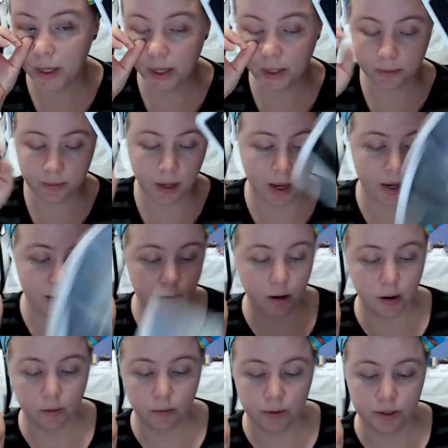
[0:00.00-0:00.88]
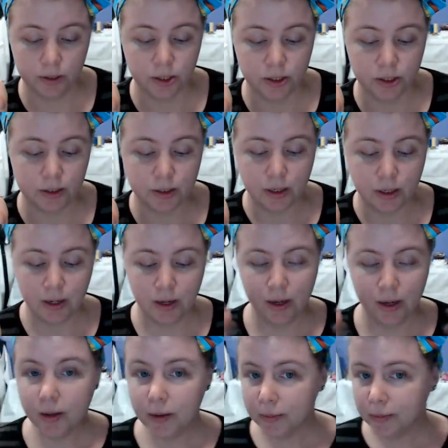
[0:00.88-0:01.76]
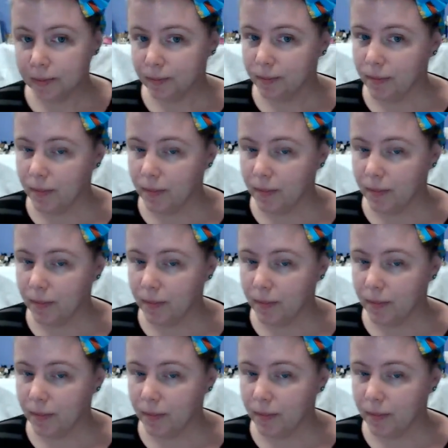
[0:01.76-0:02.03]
with somebody. I don't know. It just,